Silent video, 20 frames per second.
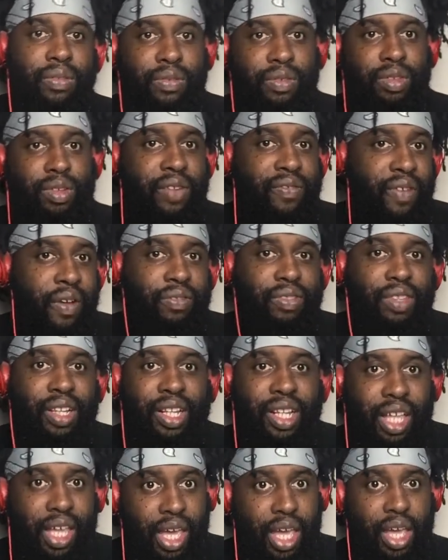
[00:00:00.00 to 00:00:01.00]
live off the
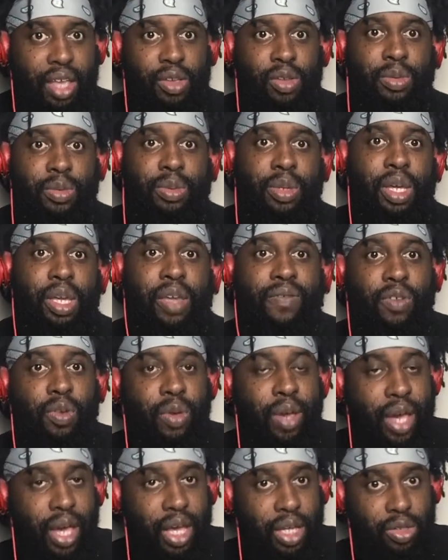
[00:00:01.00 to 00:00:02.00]
land. You know, they give you
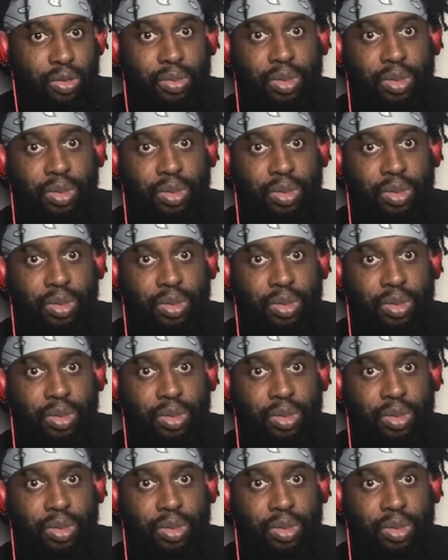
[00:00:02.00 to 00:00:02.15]
guys some